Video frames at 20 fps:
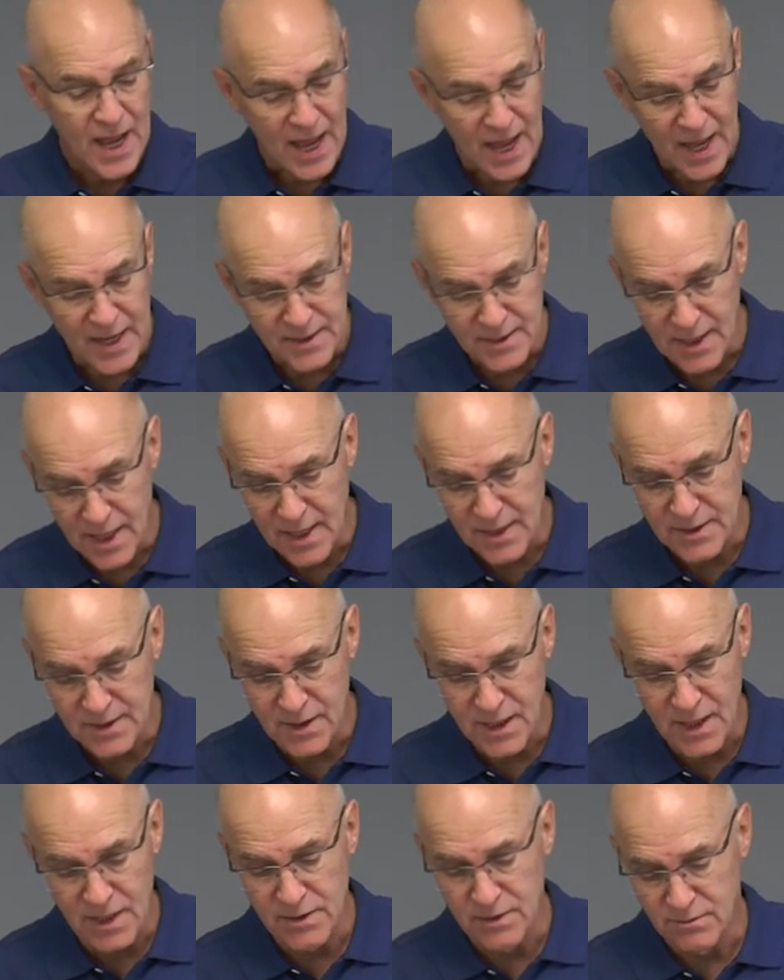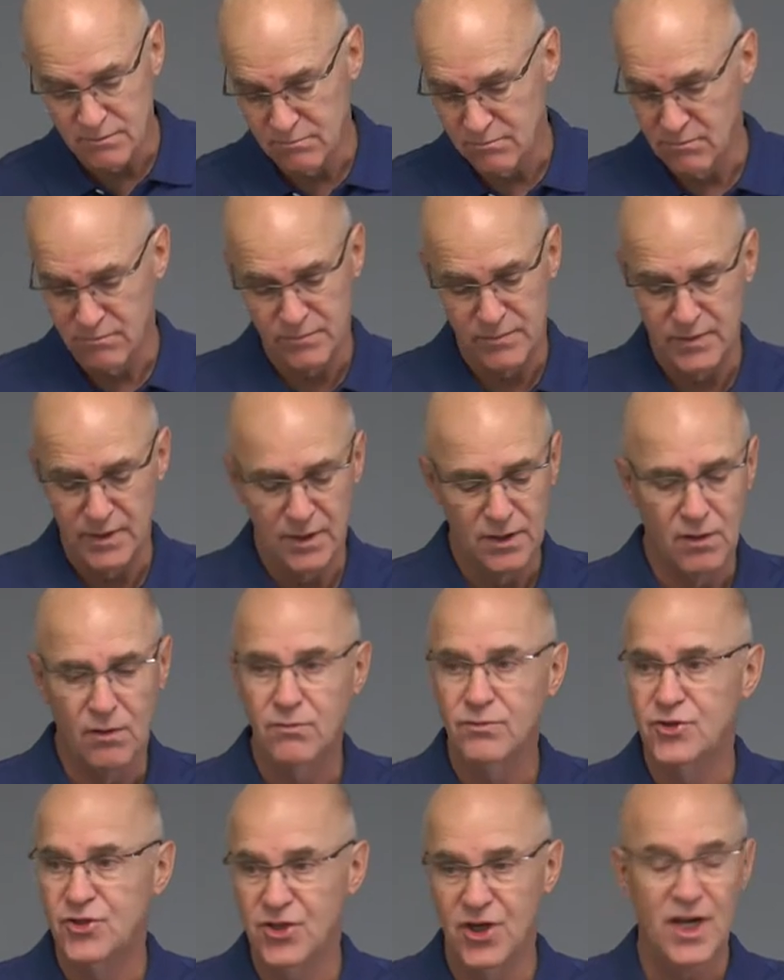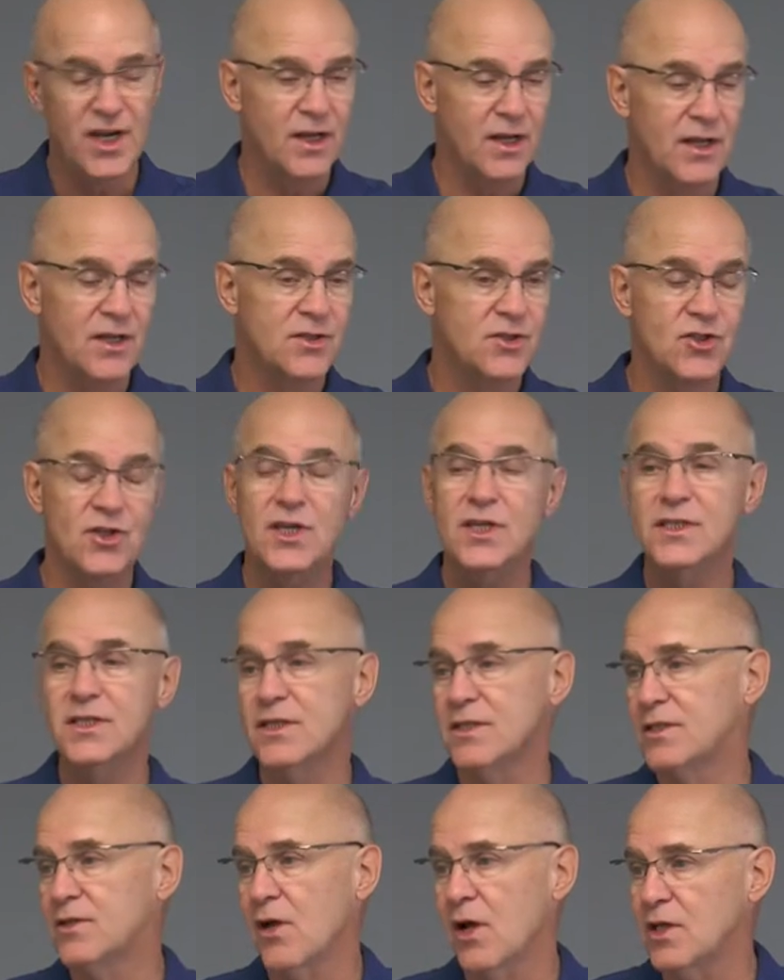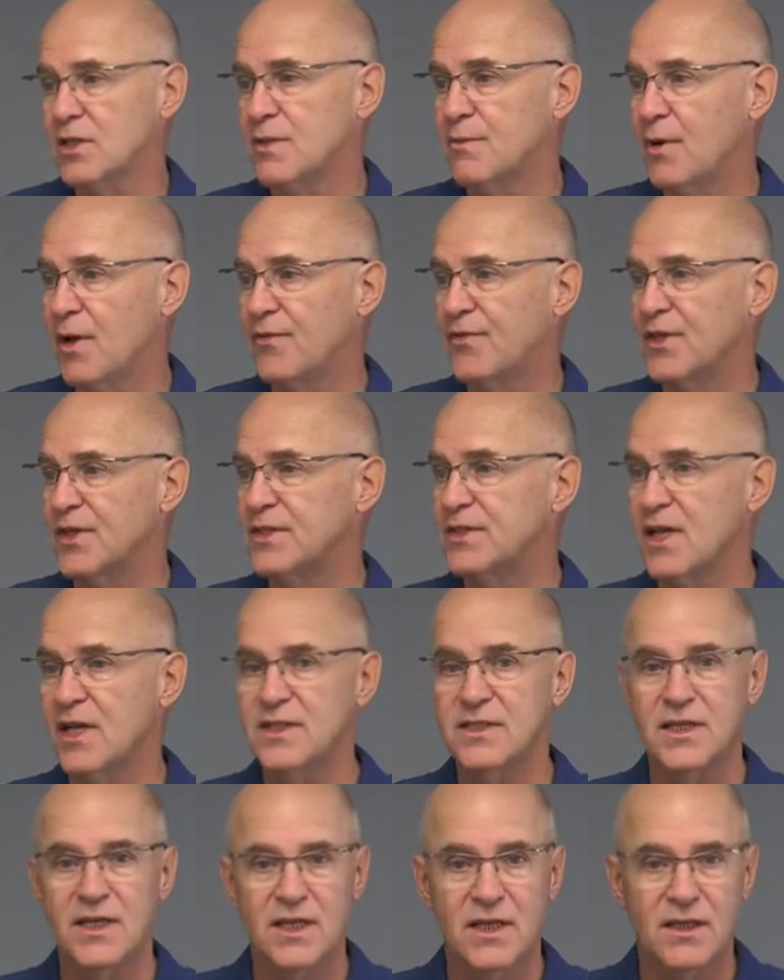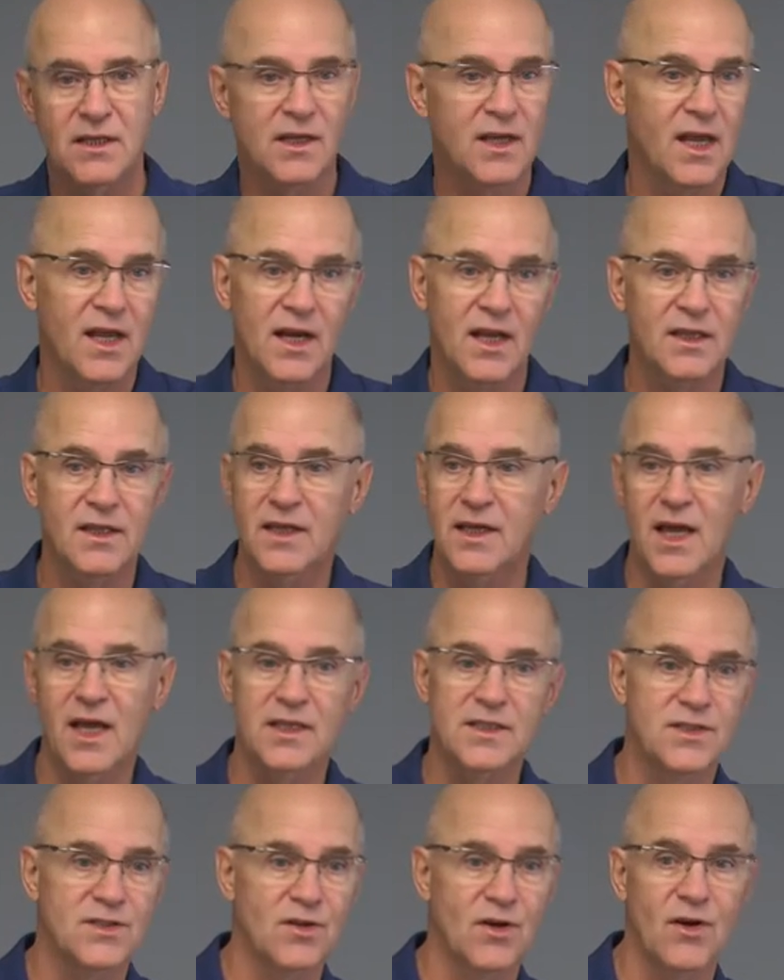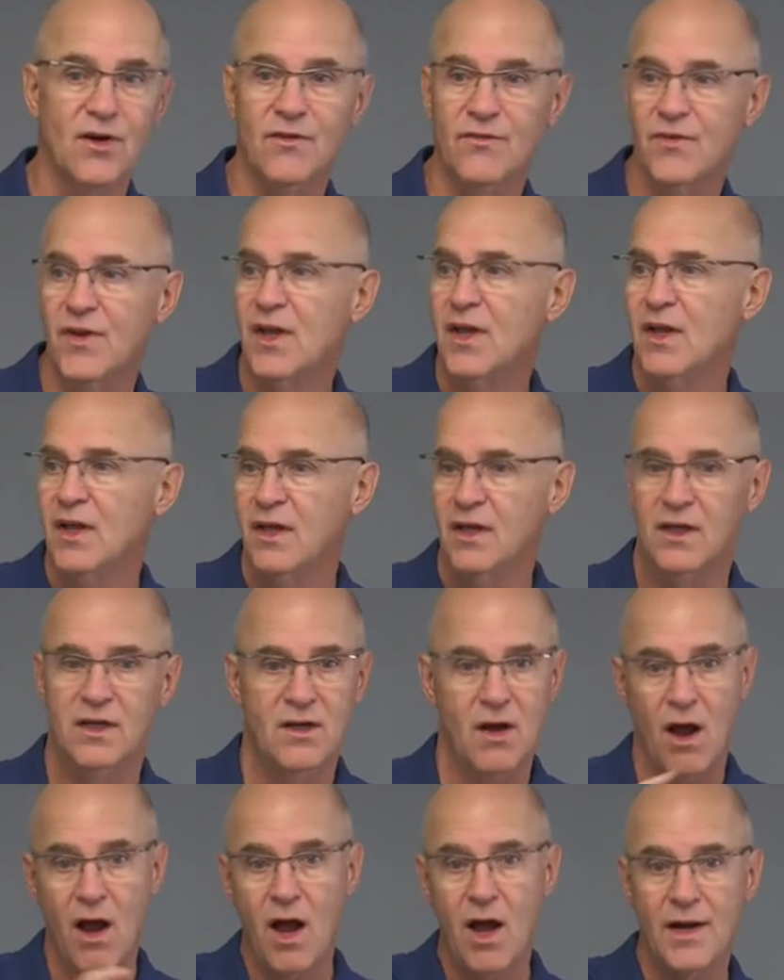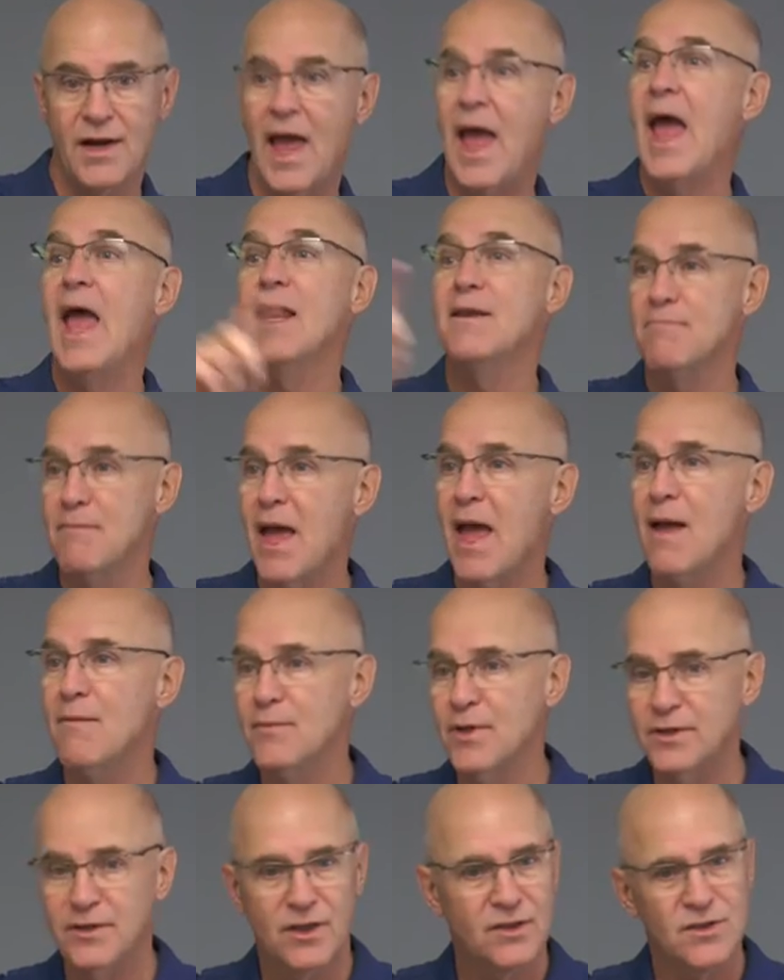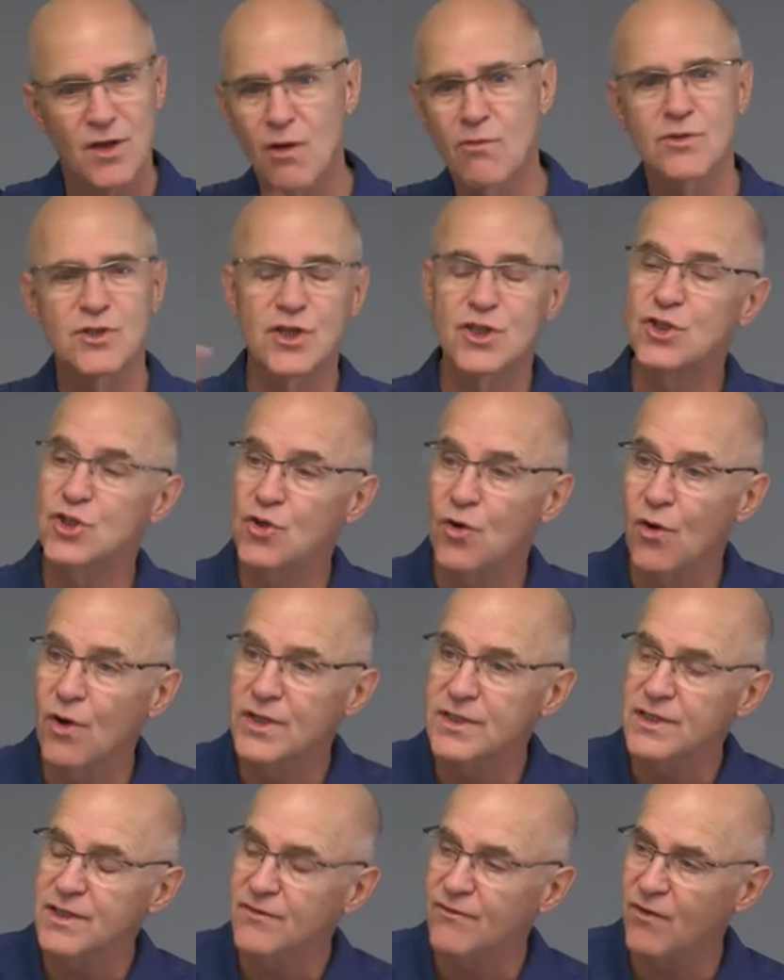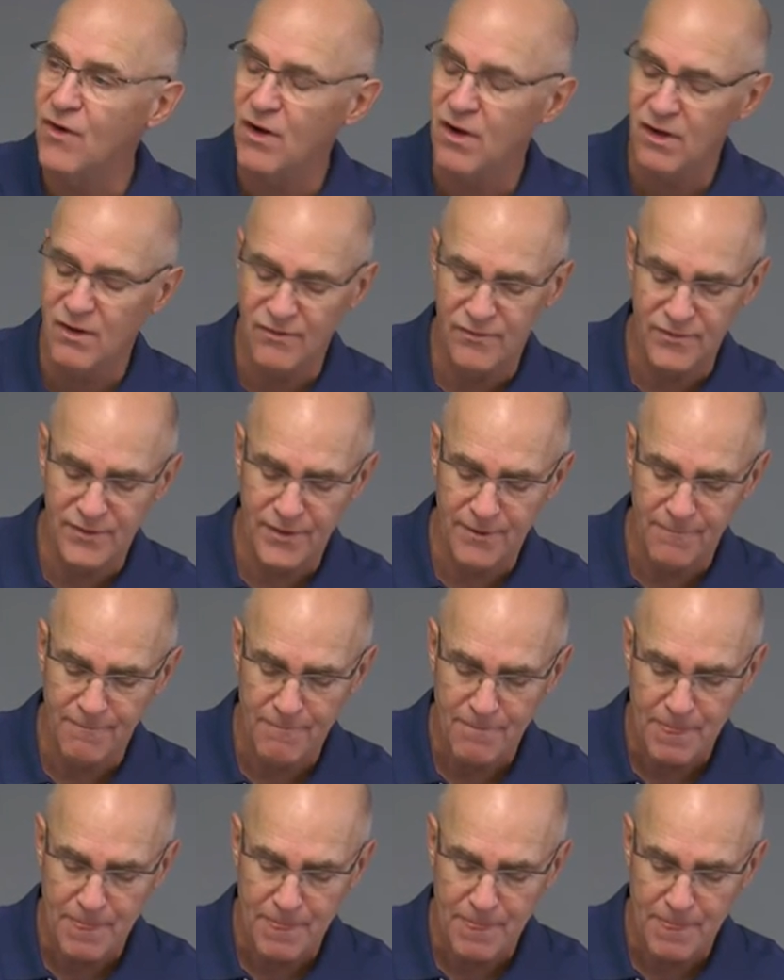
And, and, and you know, J, uh, Jesus talks about this, doesn't he? You can't, you can't serve God and mammon. There's always a choice involved.